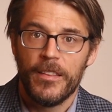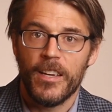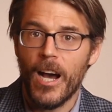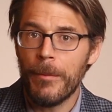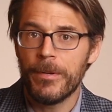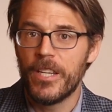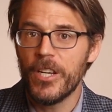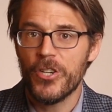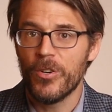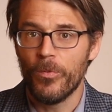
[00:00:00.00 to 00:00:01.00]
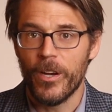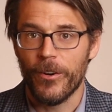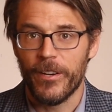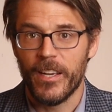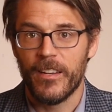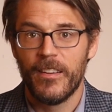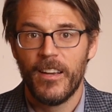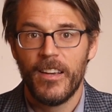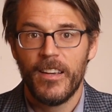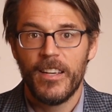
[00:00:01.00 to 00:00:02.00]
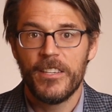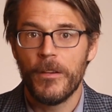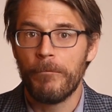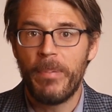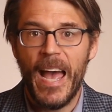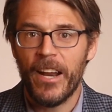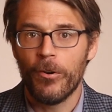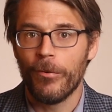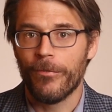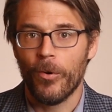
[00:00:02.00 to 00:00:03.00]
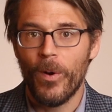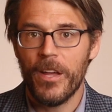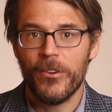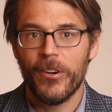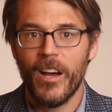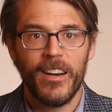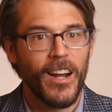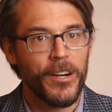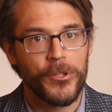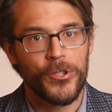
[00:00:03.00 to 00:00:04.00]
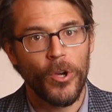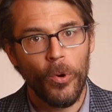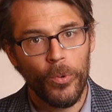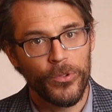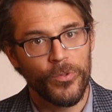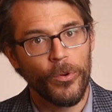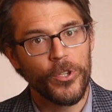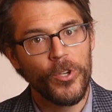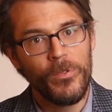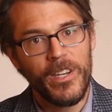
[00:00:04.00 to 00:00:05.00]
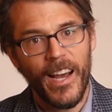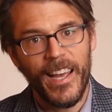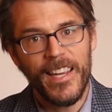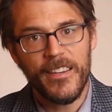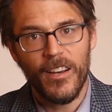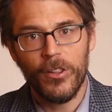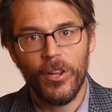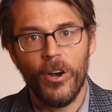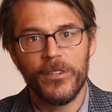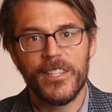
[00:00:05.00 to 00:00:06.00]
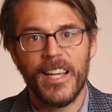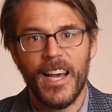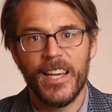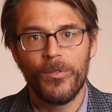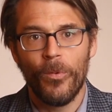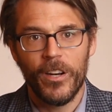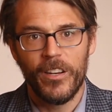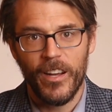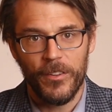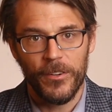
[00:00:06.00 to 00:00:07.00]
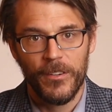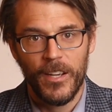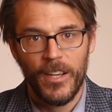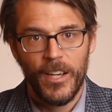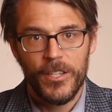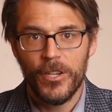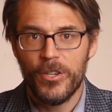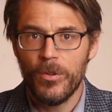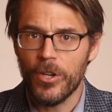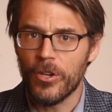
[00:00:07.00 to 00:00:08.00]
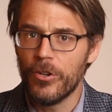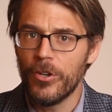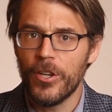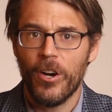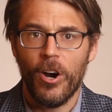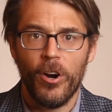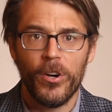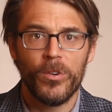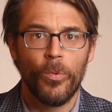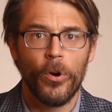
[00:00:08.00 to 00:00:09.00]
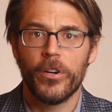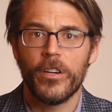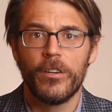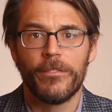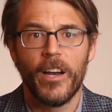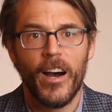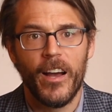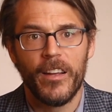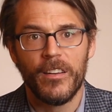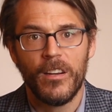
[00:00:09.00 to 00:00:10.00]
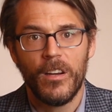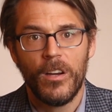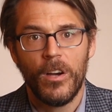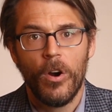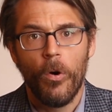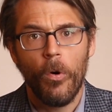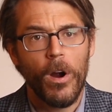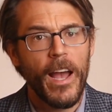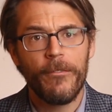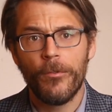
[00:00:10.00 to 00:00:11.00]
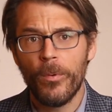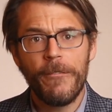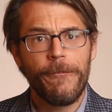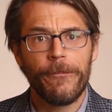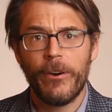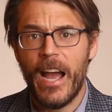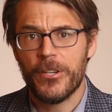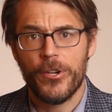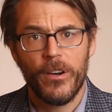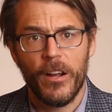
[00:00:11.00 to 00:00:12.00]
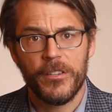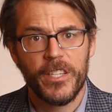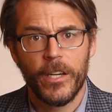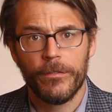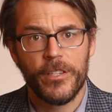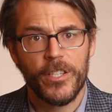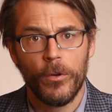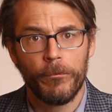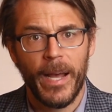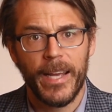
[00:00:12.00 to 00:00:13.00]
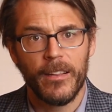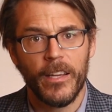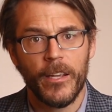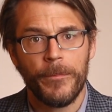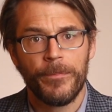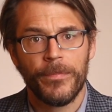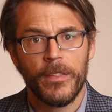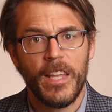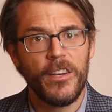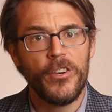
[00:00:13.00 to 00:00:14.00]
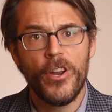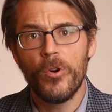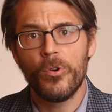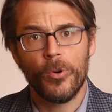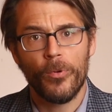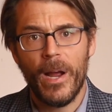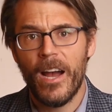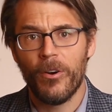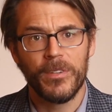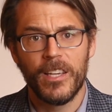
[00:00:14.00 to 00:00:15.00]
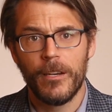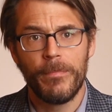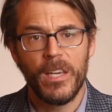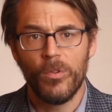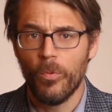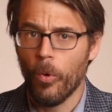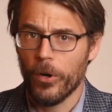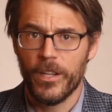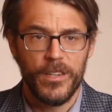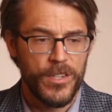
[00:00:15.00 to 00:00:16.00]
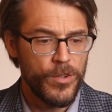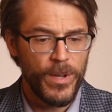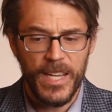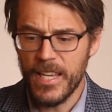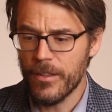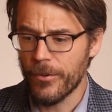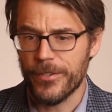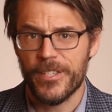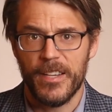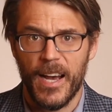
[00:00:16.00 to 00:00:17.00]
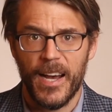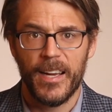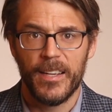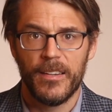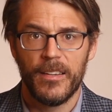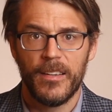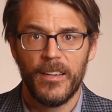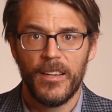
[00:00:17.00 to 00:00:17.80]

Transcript: The competition we are in is a battle whether or not our souls will unite alongside one another to do the good, hard work of God. Or have we fractured ourselves so badly that no crown can be awarded to either side?